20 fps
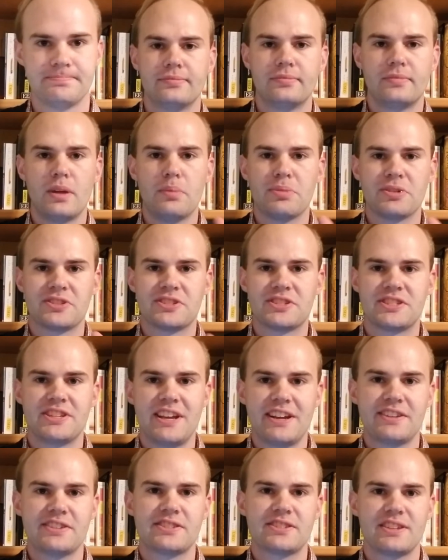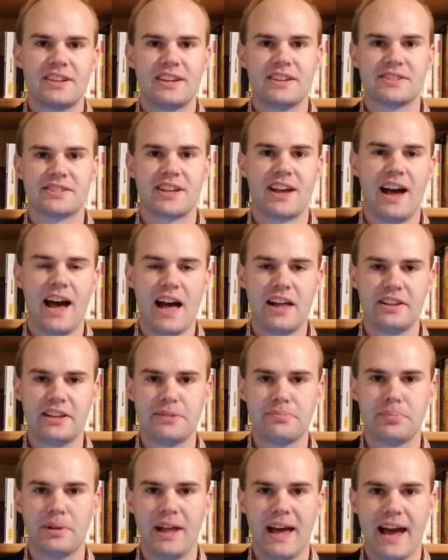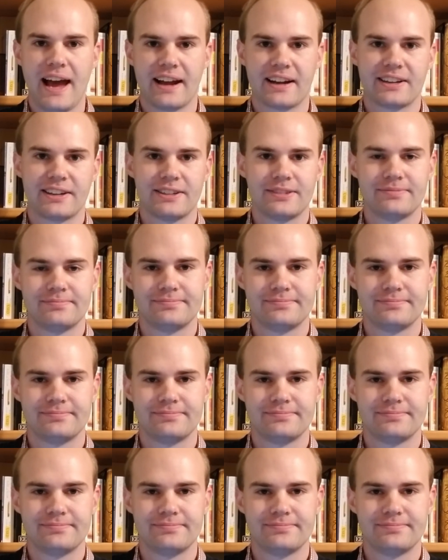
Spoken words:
Number 6 is Holly Black.